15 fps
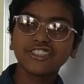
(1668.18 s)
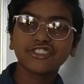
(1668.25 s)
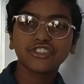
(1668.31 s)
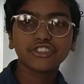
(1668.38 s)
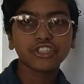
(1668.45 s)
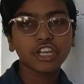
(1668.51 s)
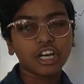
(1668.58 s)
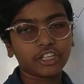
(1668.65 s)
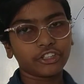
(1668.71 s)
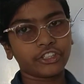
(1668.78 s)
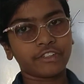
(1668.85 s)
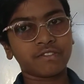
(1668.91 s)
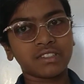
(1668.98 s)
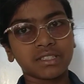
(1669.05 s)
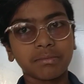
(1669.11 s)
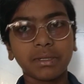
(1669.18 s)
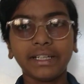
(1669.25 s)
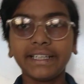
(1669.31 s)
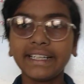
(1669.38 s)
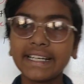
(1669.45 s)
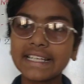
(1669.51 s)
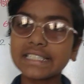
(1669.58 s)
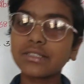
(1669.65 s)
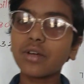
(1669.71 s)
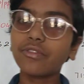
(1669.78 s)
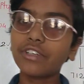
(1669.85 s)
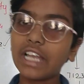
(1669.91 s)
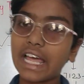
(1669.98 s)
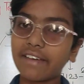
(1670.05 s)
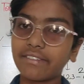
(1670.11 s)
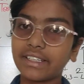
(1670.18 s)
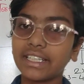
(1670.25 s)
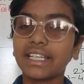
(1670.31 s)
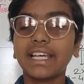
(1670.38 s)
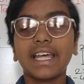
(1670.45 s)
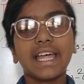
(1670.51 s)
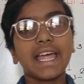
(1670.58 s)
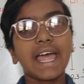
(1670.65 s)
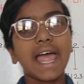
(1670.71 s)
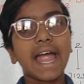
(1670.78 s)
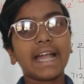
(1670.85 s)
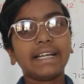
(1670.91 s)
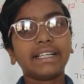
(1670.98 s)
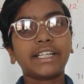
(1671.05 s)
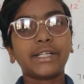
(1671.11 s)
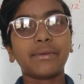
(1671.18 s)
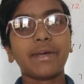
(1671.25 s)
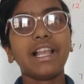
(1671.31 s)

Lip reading: learn the divisibility test of 11 and 12.